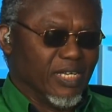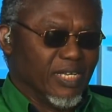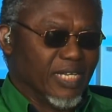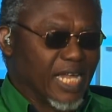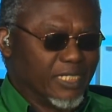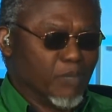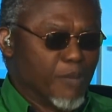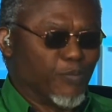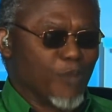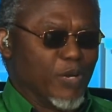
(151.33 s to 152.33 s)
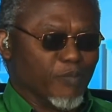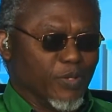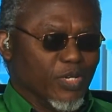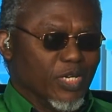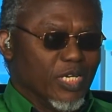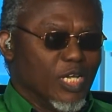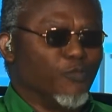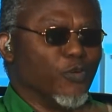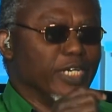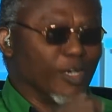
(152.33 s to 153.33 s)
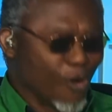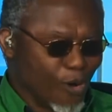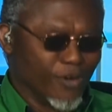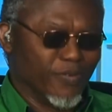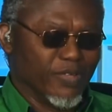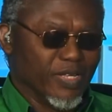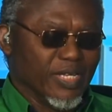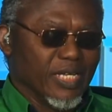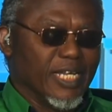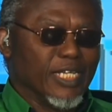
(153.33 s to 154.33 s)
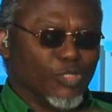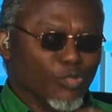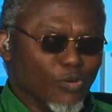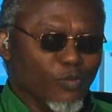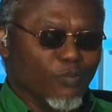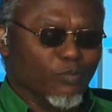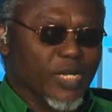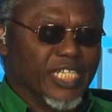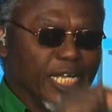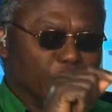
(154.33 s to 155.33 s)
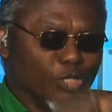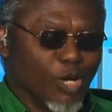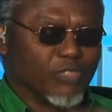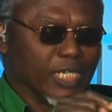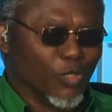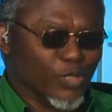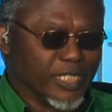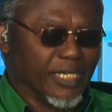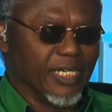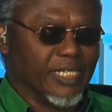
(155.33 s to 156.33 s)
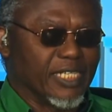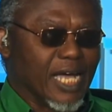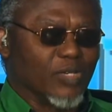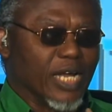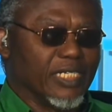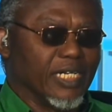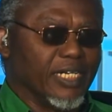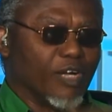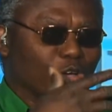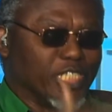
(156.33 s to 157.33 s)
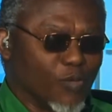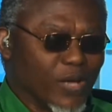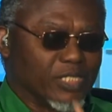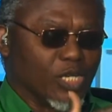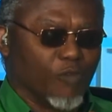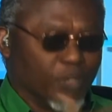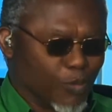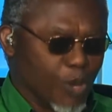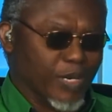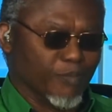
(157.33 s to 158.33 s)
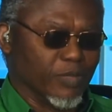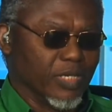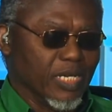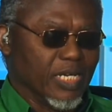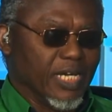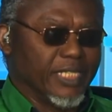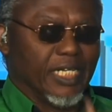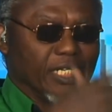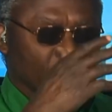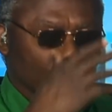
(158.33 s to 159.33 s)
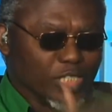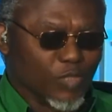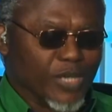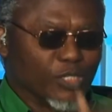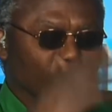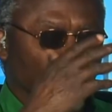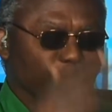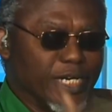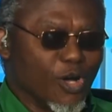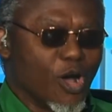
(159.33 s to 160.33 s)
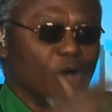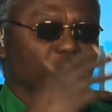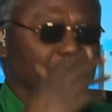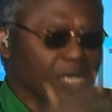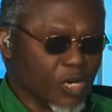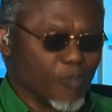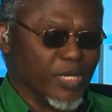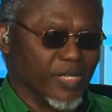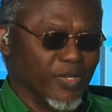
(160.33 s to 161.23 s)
That is the main problem. If we recall, the issue, the, the issue of security is actually the, the consequence of the problem. It is a consequence of the failure of the economy.